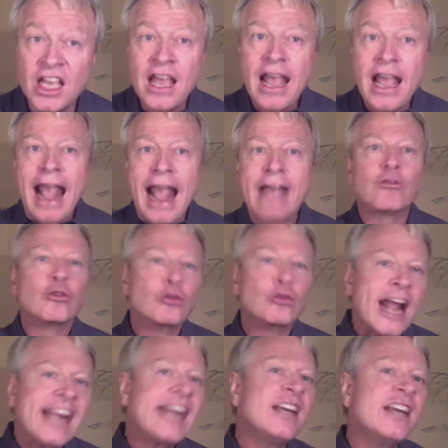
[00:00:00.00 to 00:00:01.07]
have
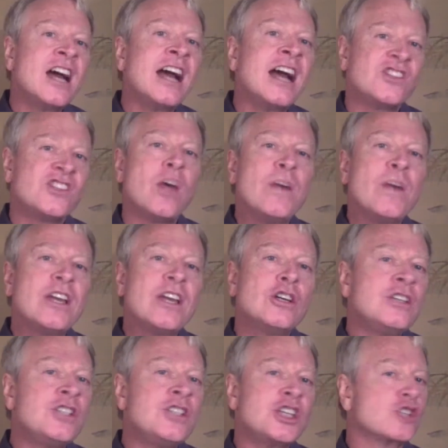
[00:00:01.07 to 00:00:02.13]
recognized that we
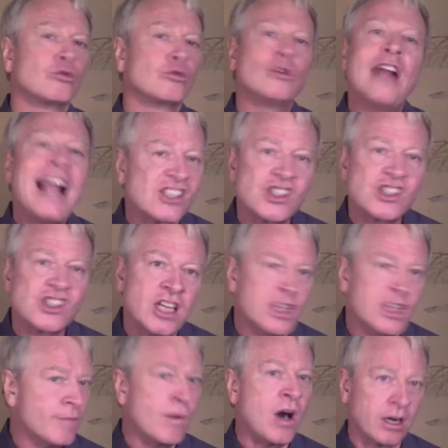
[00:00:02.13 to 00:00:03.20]
couldn't just rest in
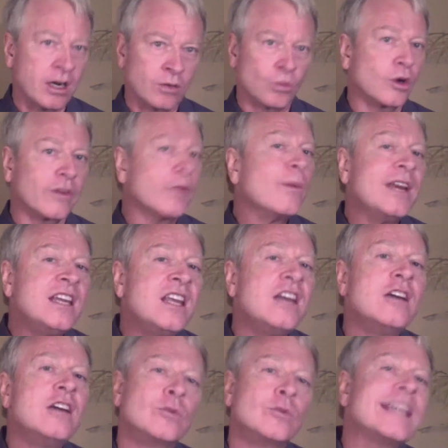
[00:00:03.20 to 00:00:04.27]
the modern world, that we
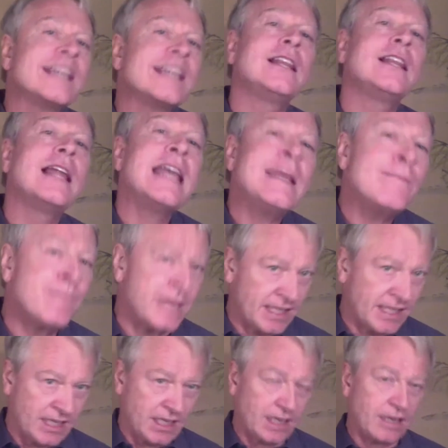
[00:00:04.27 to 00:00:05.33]
needed to reclaim
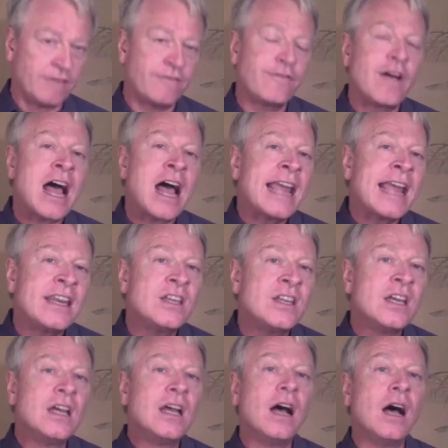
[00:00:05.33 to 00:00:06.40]
meaning and find
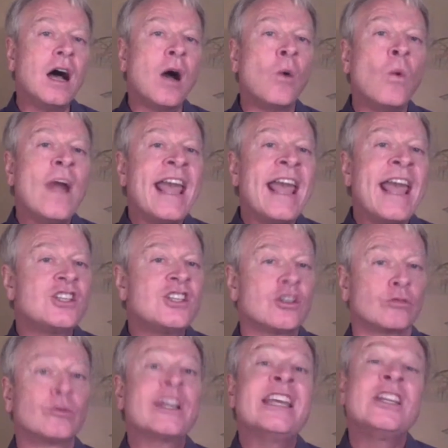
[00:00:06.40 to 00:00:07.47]
a way to
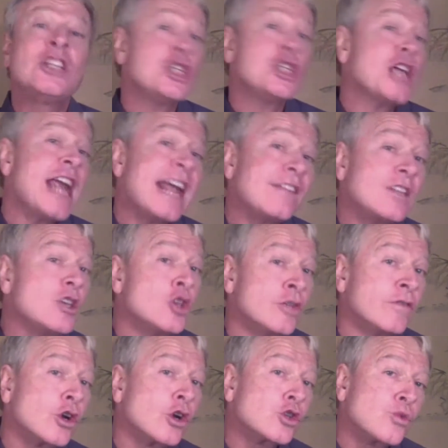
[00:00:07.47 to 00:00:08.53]
re-enchant the
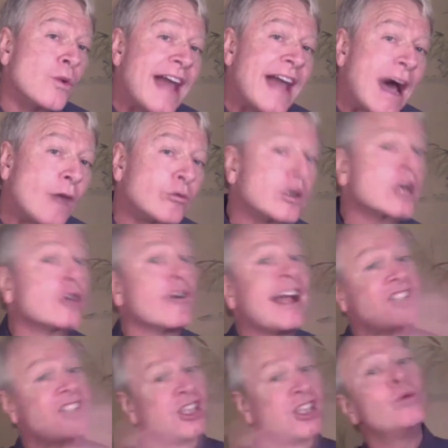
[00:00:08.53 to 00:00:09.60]
universe without
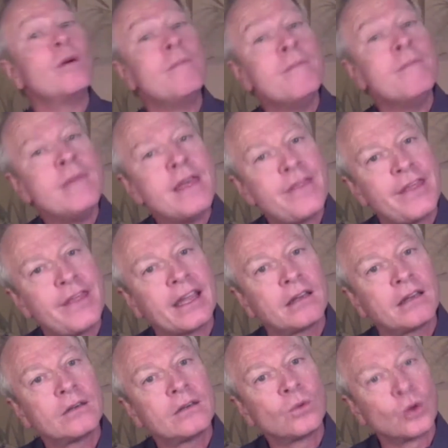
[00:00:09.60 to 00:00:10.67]
regressing to a mythic
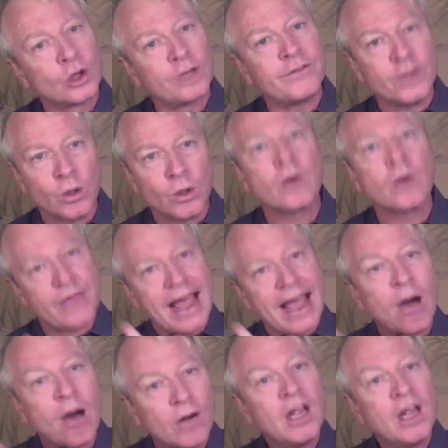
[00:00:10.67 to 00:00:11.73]
worldview or
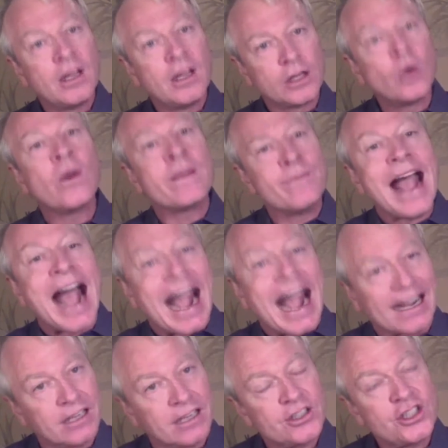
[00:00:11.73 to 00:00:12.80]
without going back
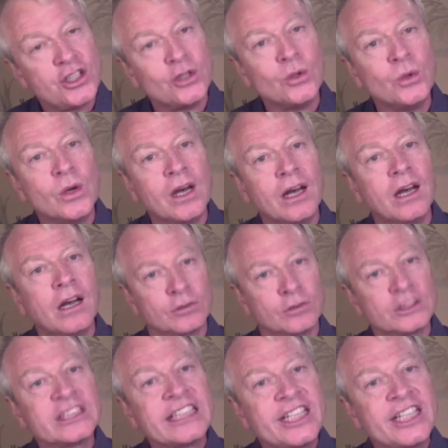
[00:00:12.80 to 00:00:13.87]
to a
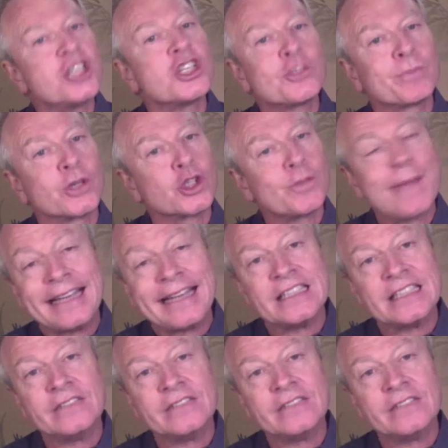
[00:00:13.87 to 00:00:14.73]
religious perspective.